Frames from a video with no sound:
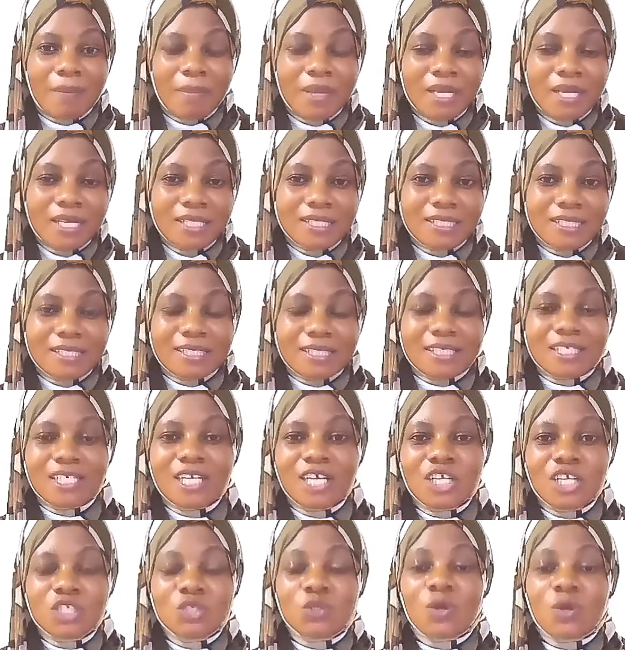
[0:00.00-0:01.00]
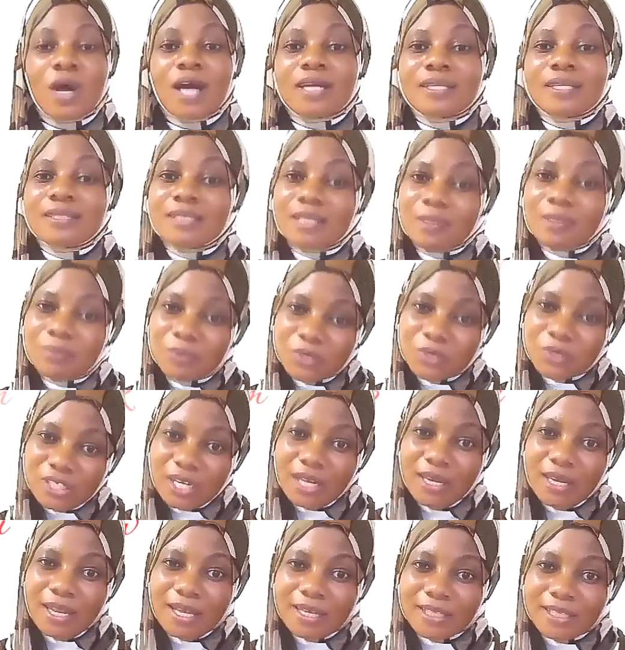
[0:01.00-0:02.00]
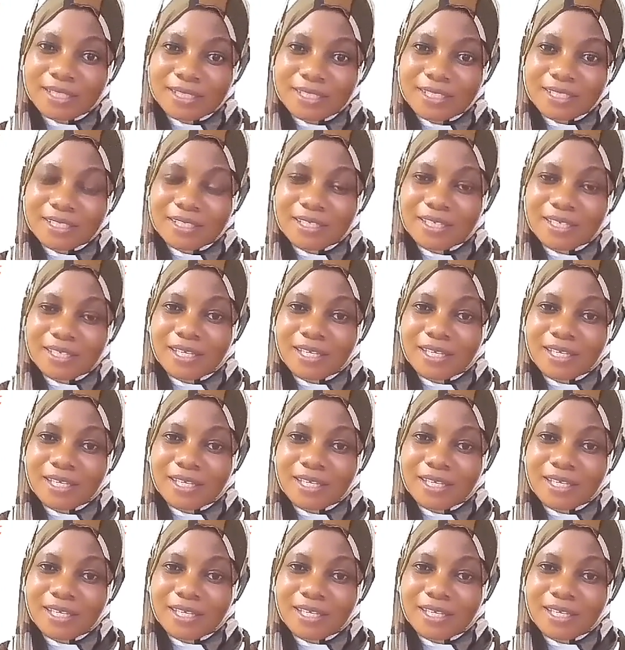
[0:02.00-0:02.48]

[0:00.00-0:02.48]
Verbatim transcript: ability to accept challenge.